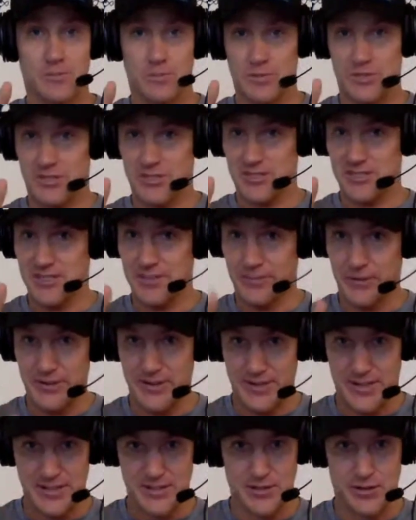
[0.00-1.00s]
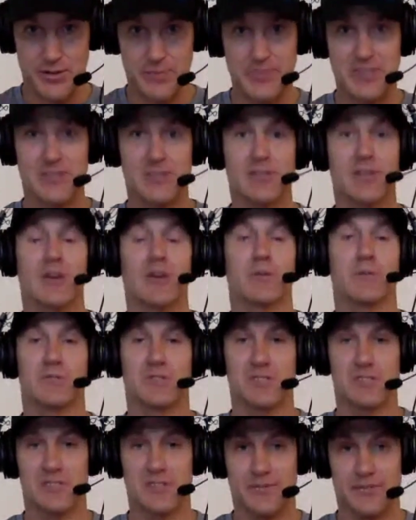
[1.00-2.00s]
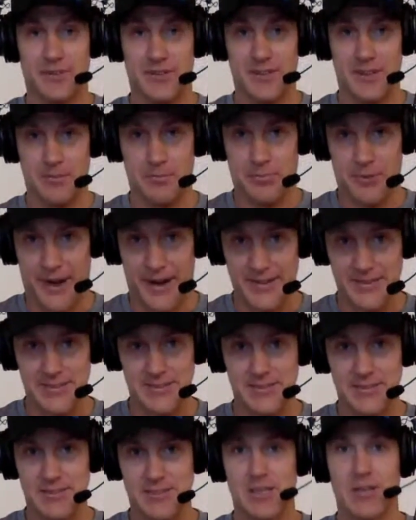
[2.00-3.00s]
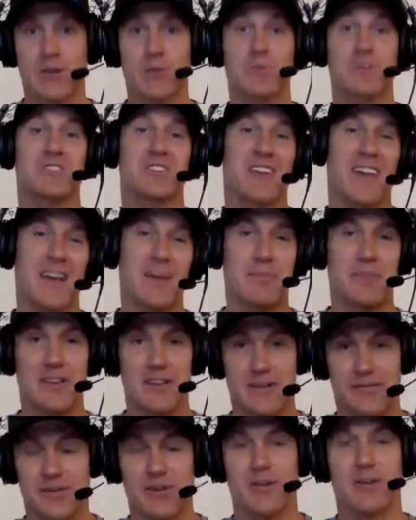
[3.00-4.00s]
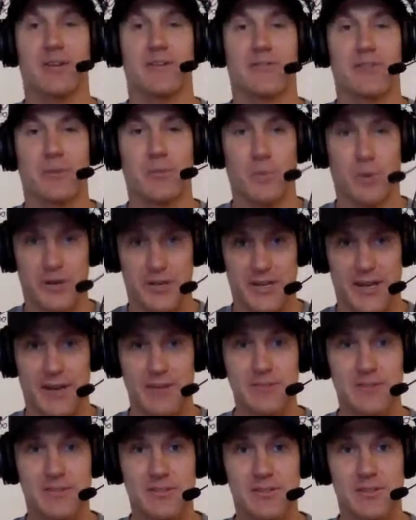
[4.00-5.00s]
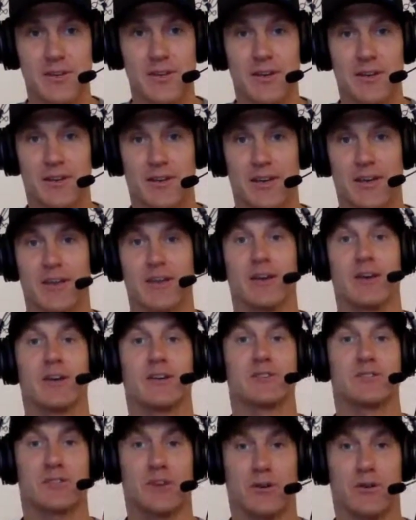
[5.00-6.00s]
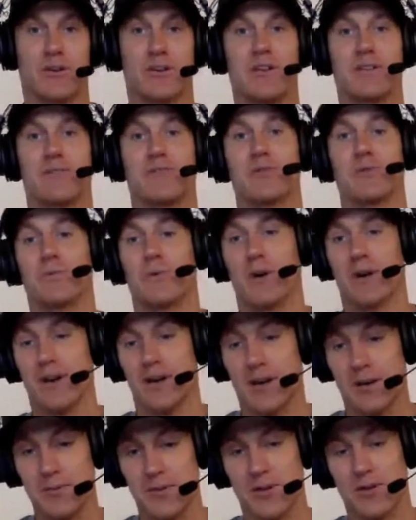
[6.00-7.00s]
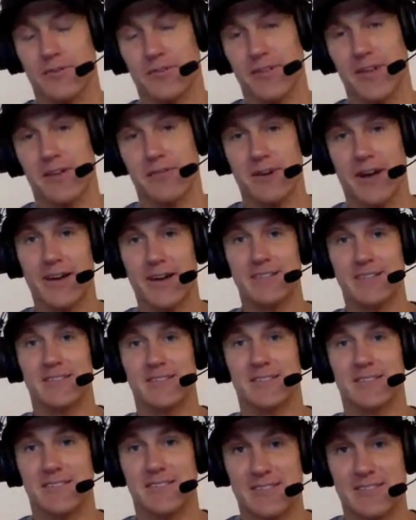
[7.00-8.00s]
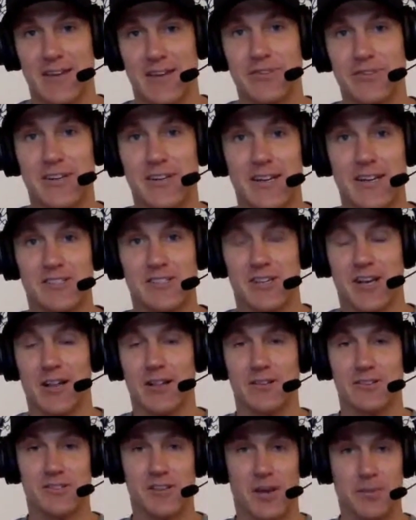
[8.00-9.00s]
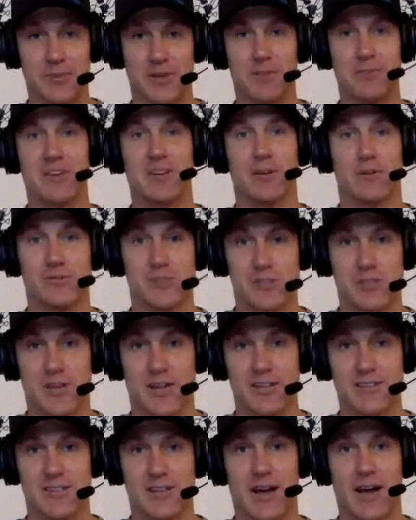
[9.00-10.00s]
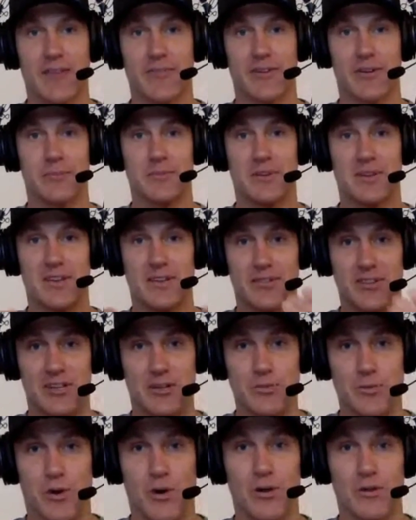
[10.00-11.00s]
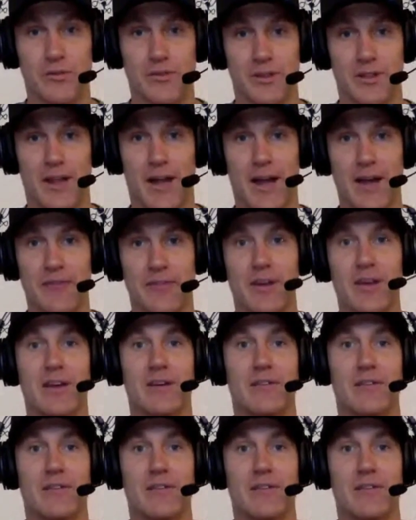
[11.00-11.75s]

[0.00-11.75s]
which is different than tournaments, which is different than practices, which can be different from workouts, okay? So if you want to come along for that ride, it's a 7-day challenge. I'm going to be coaching you guys live, and I'm going to be giving you all the live